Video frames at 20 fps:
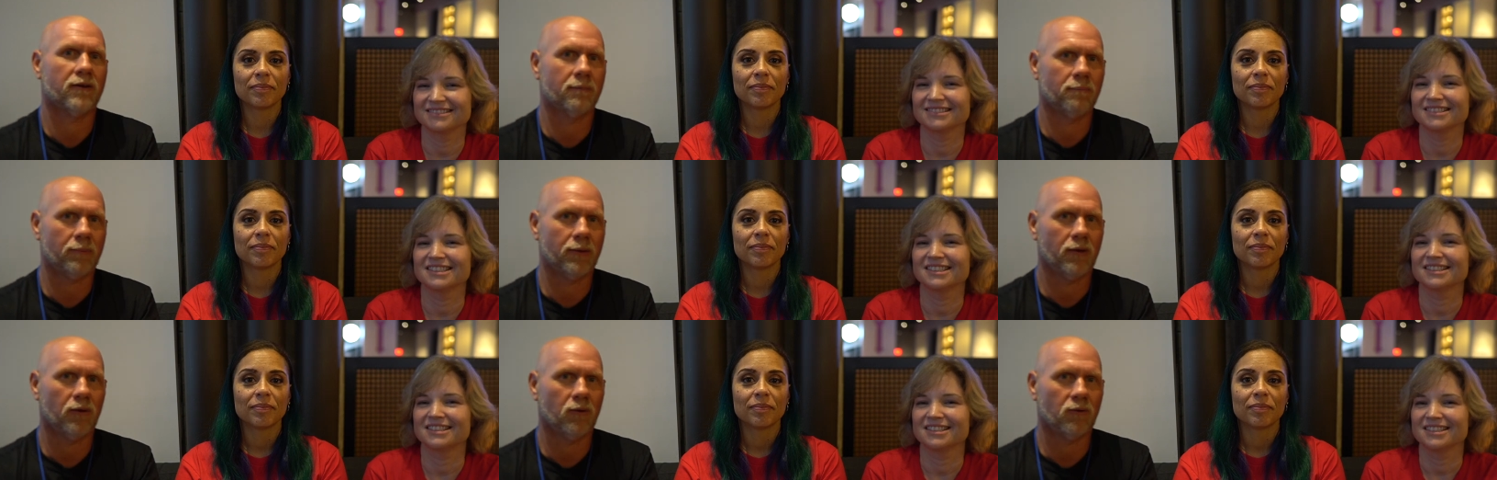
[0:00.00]
Speaker 1: to
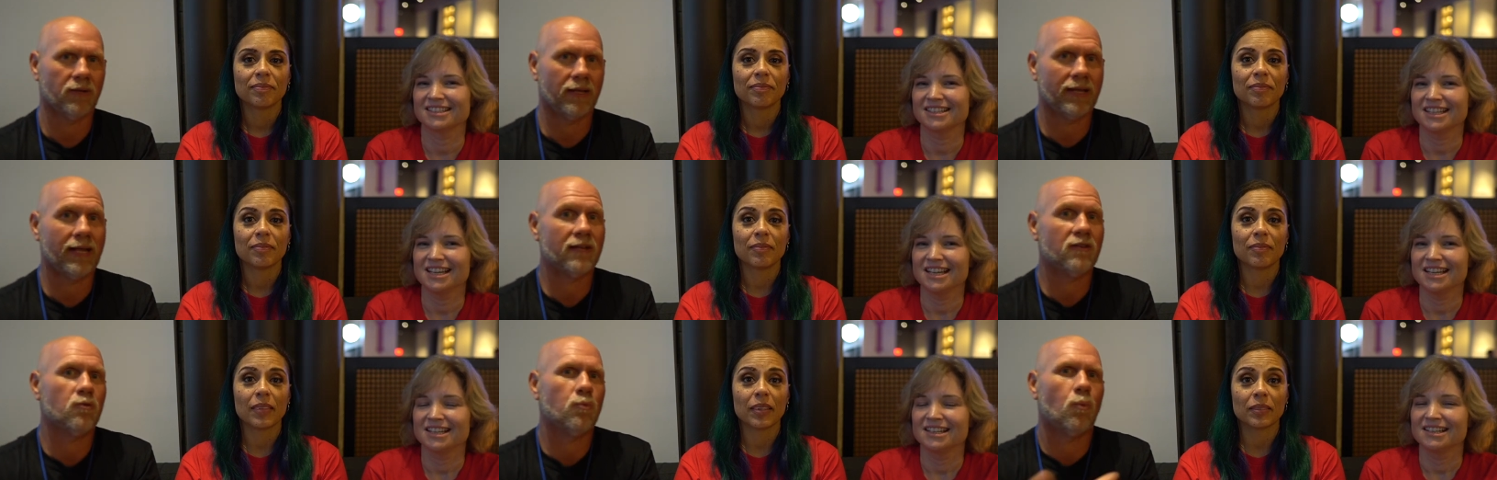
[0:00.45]
build. And
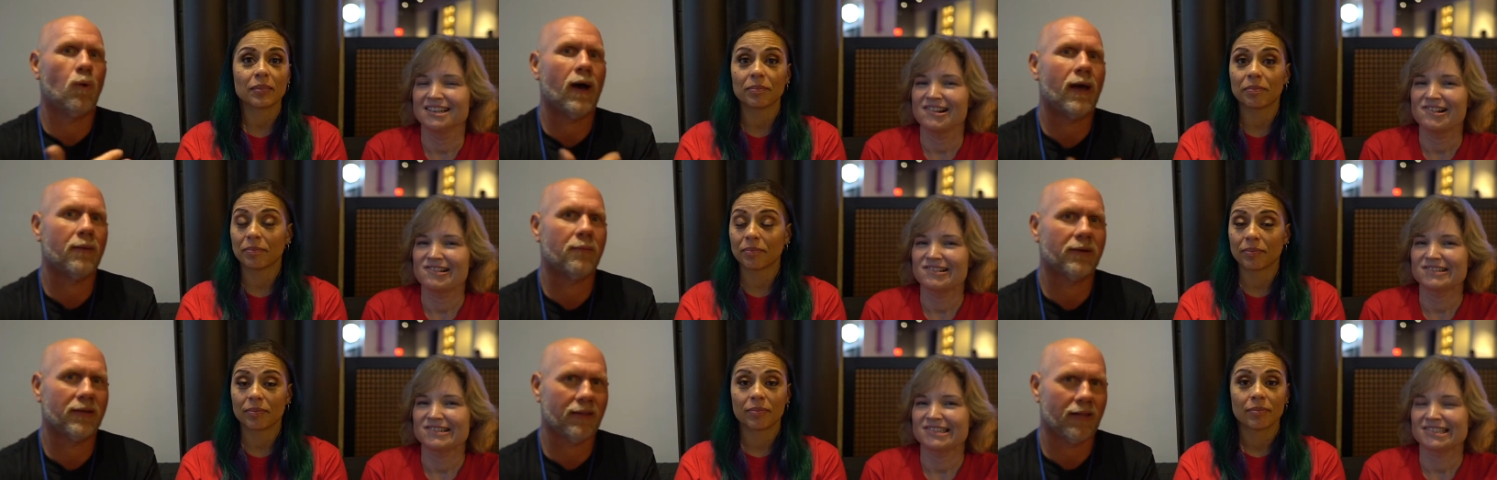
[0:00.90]
that's
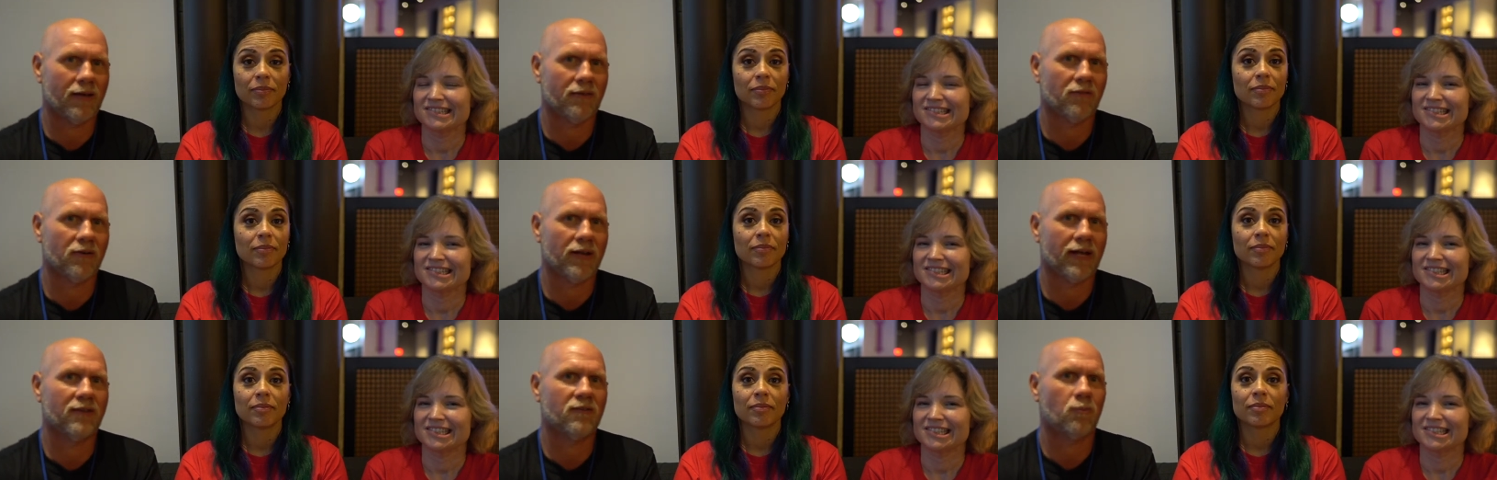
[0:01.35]
why we love
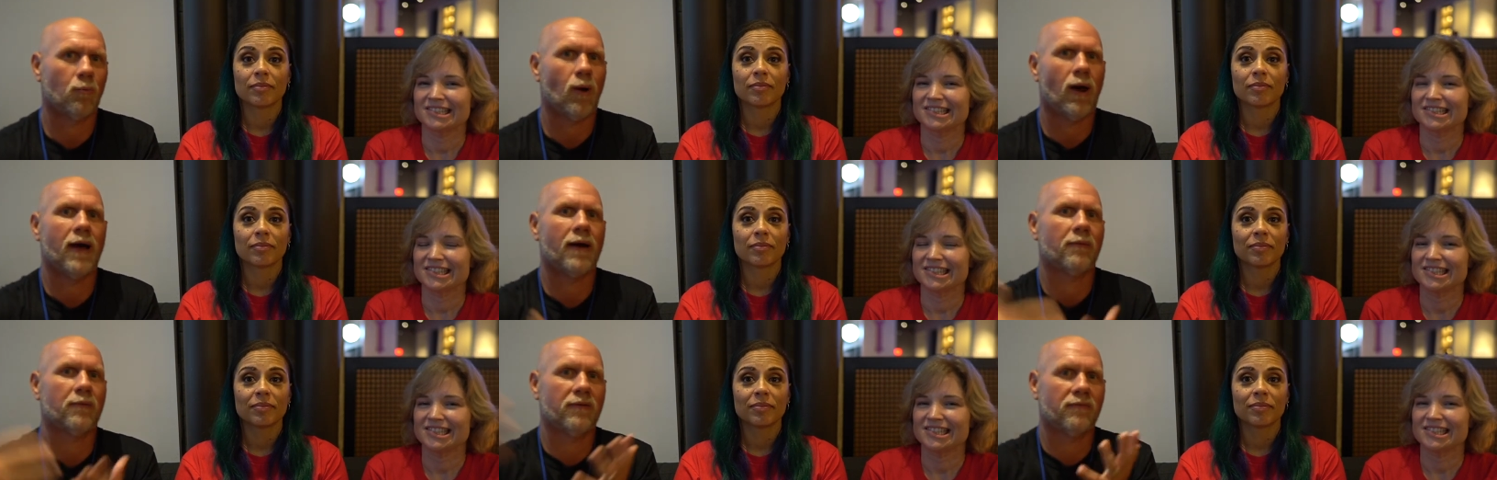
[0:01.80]
her. That's
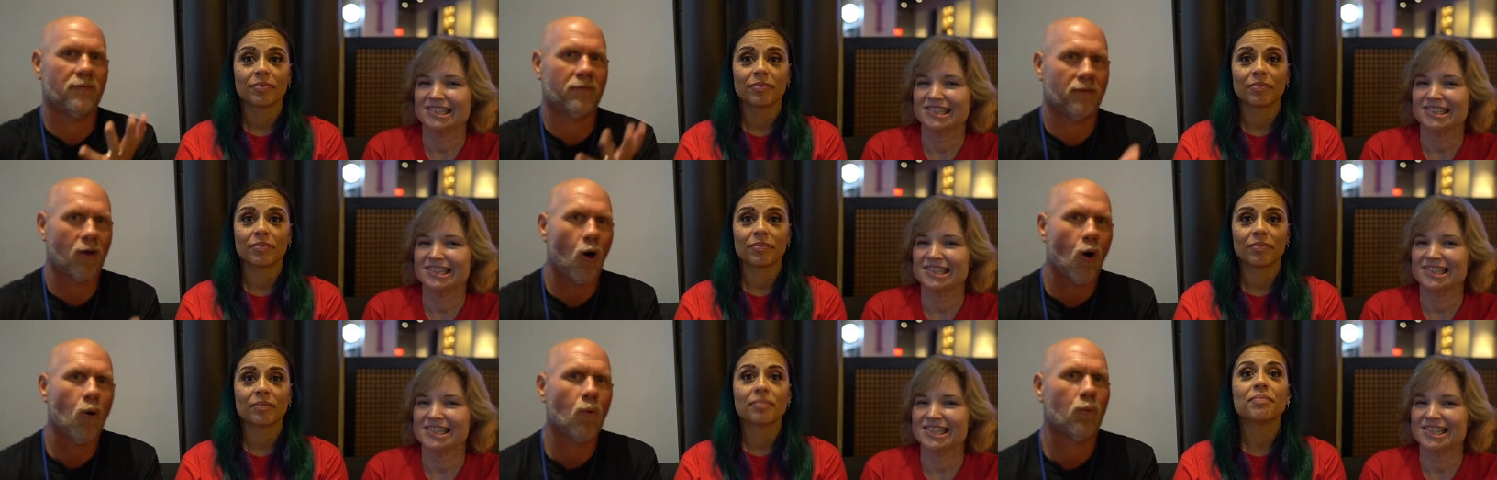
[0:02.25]
why we
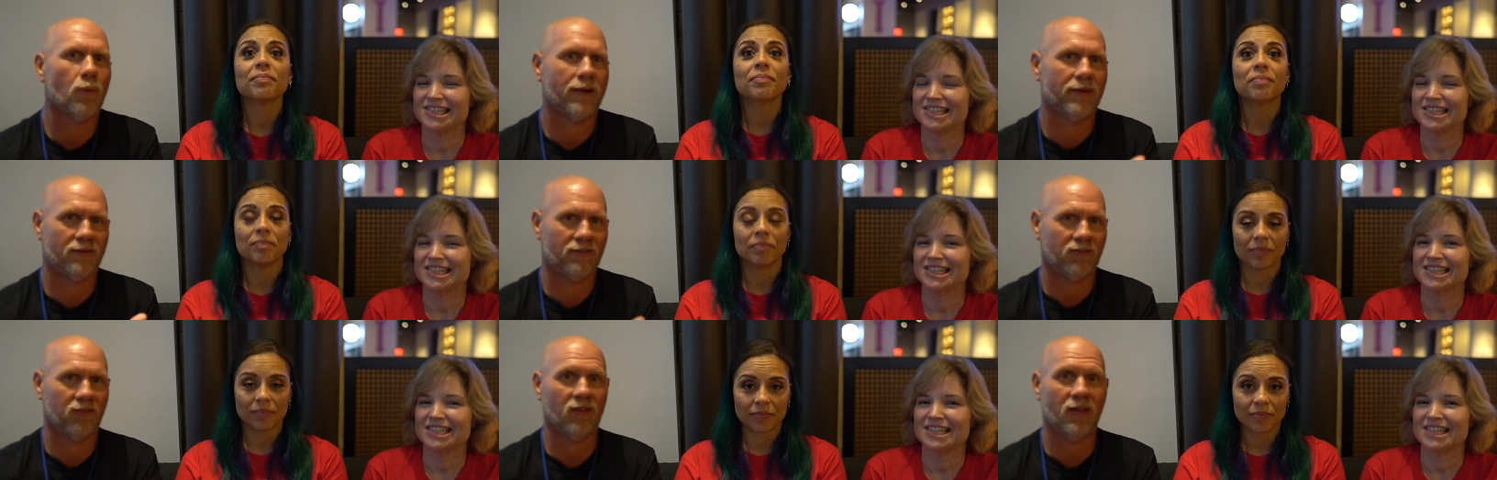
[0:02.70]

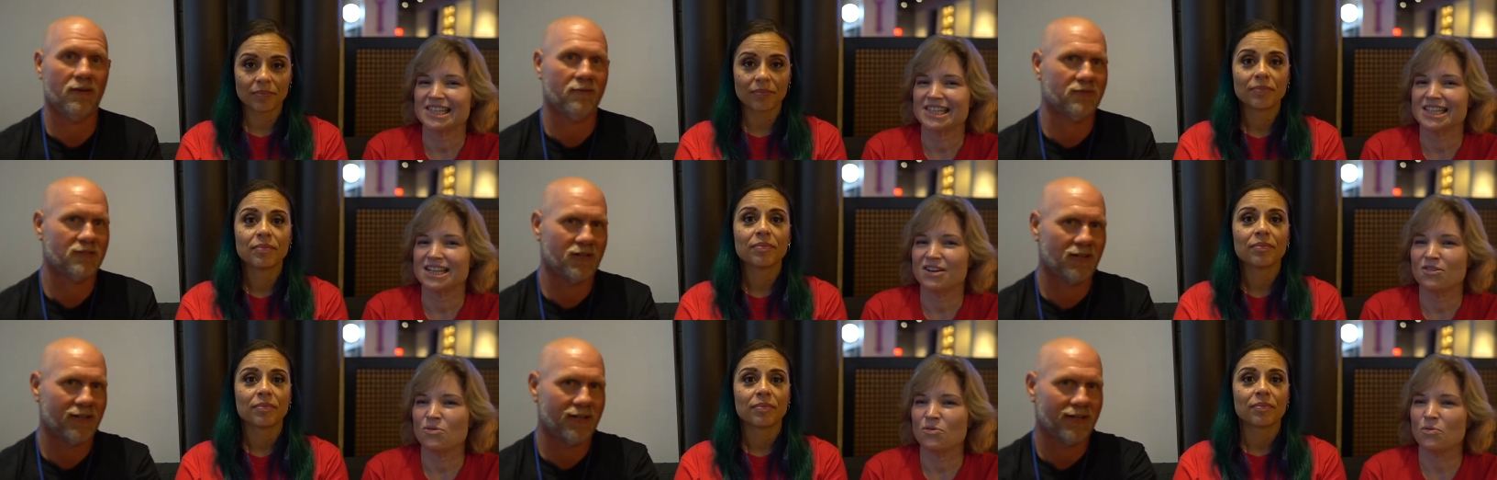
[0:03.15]
always loved
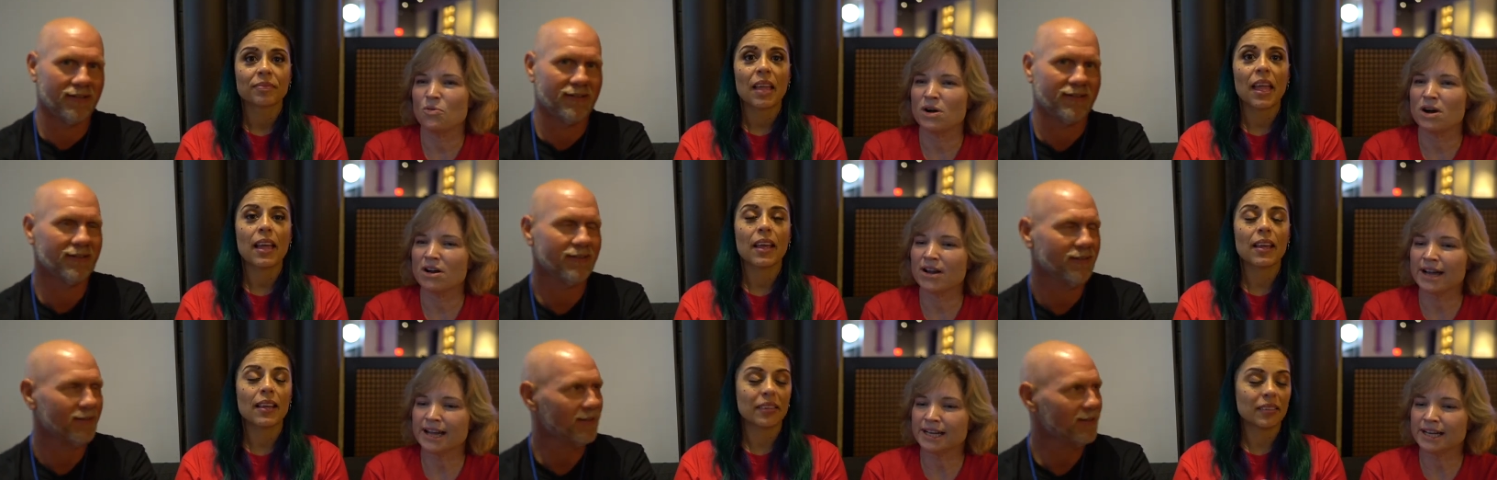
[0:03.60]
her.
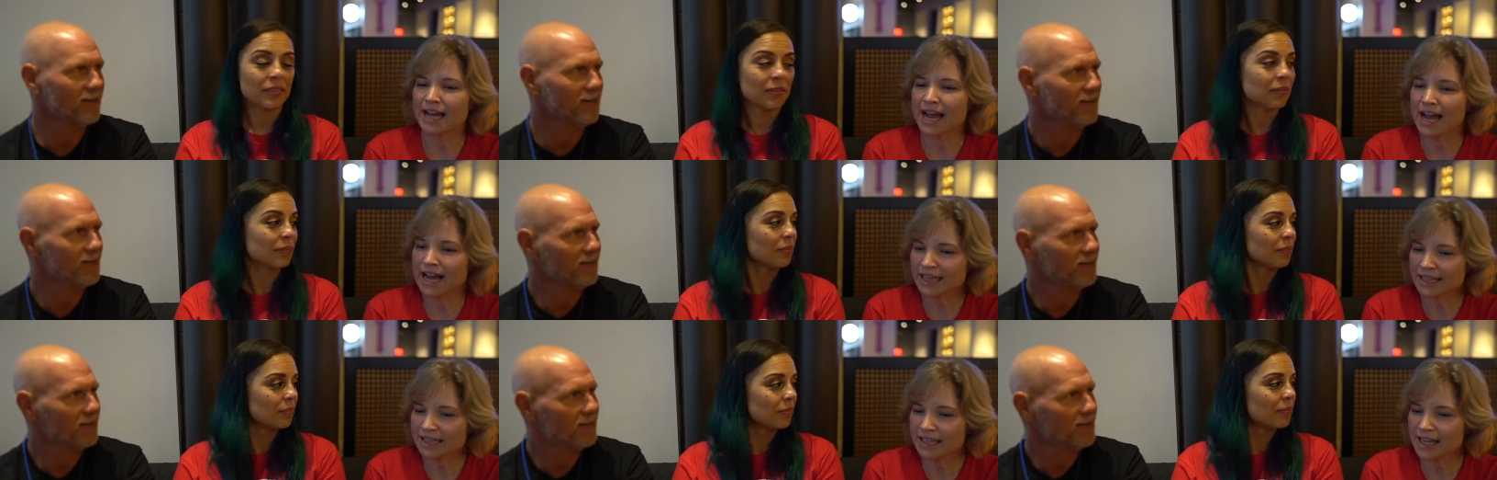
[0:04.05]
Speaker 2: Well, and
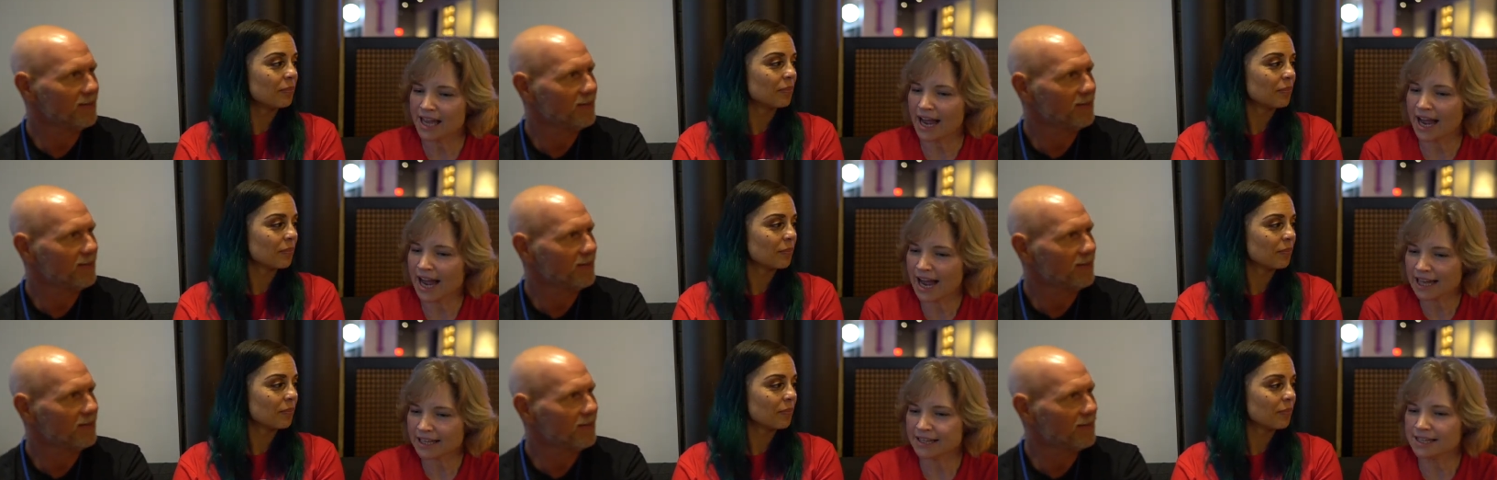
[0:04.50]
at,
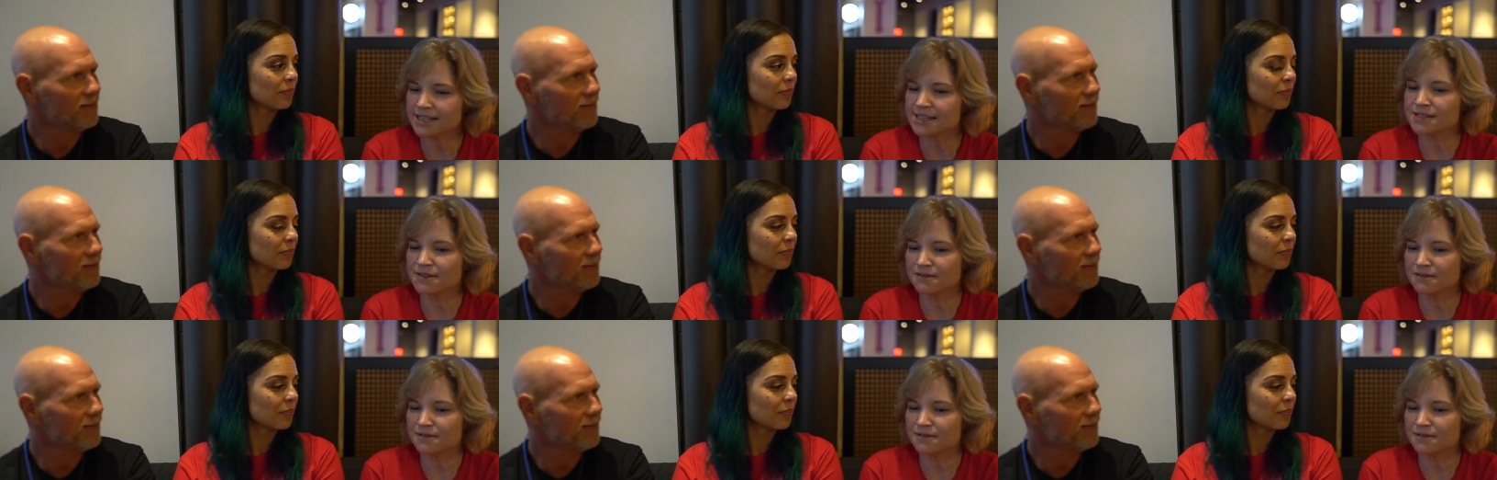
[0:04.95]
at this